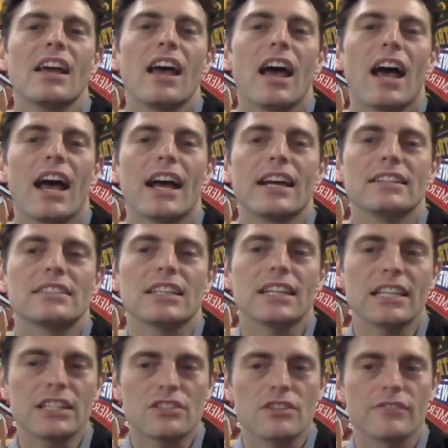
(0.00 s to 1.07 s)
and
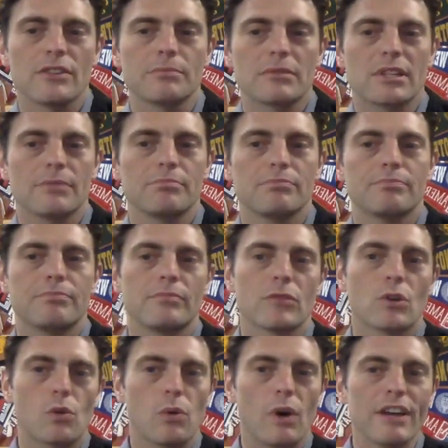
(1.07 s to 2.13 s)
each of them can
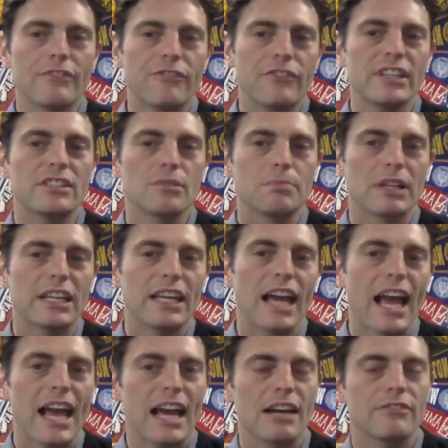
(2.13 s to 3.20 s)
quite feasibly
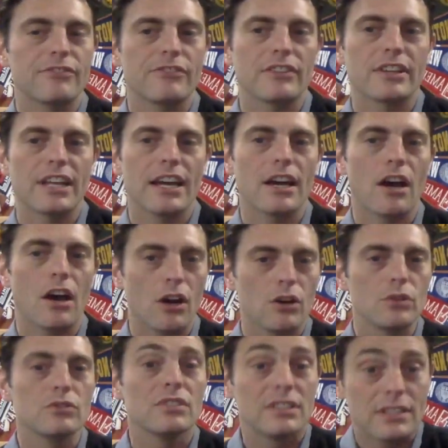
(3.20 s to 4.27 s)
have their
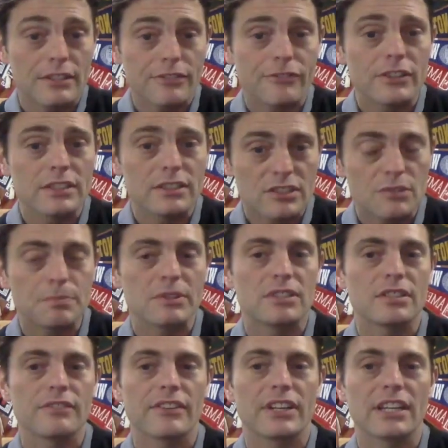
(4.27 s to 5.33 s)
own different
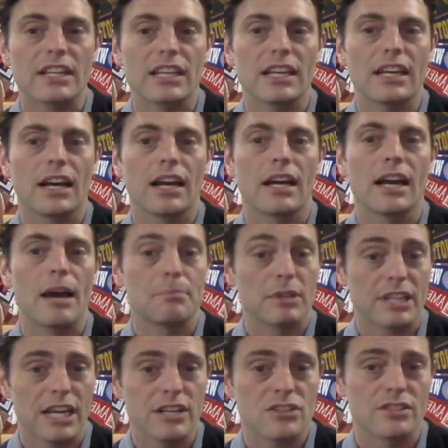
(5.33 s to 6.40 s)
specific
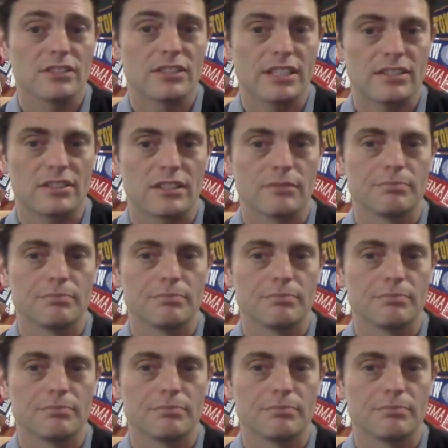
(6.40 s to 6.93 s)
application system.